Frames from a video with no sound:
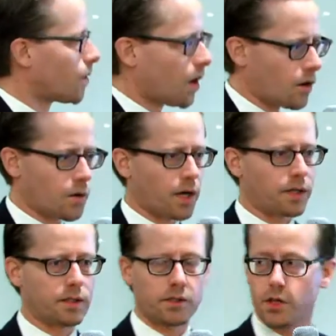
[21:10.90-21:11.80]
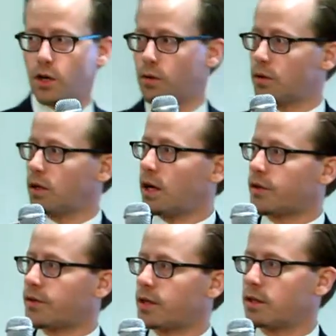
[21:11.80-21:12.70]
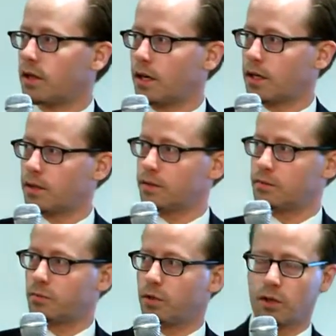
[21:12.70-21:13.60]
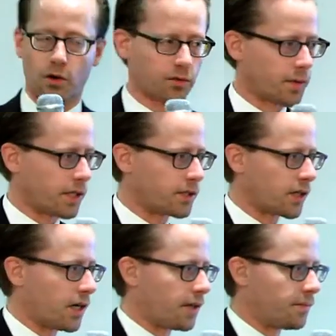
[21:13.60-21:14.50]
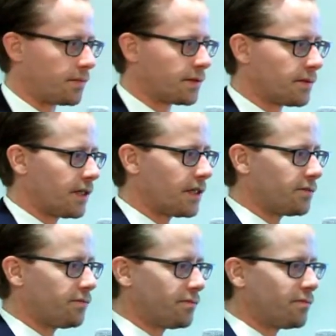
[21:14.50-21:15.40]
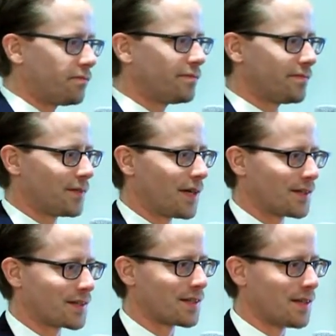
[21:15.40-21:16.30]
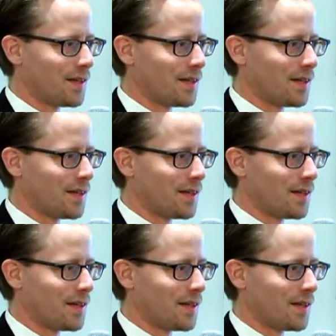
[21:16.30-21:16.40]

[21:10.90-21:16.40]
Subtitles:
All right, so I think I went over my time, and yes,